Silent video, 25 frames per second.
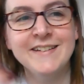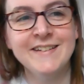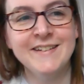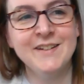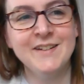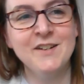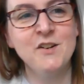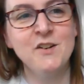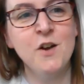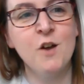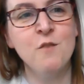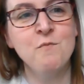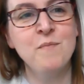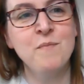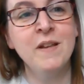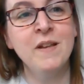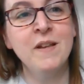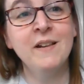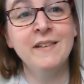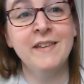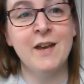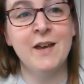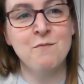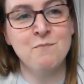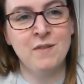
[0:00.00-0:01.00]
to
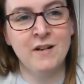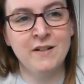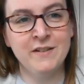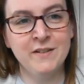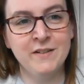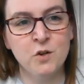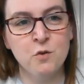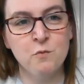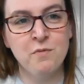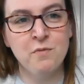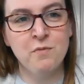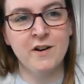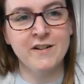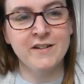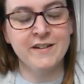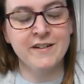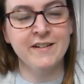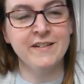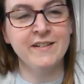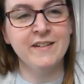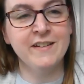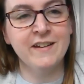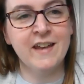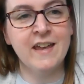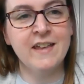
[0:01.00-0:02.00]
build that political
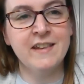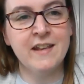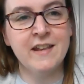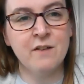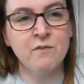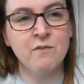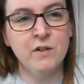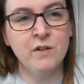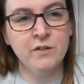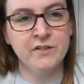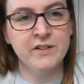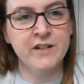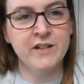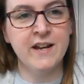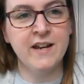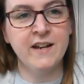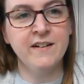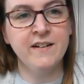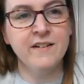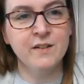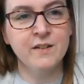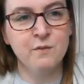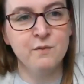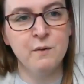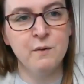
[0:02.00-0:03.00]
pressure to get that real
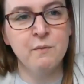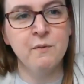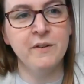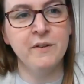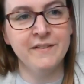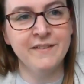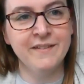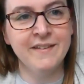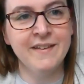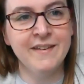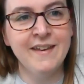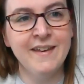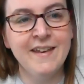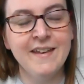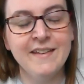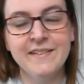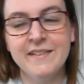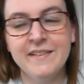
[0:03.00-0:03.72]
change that we want.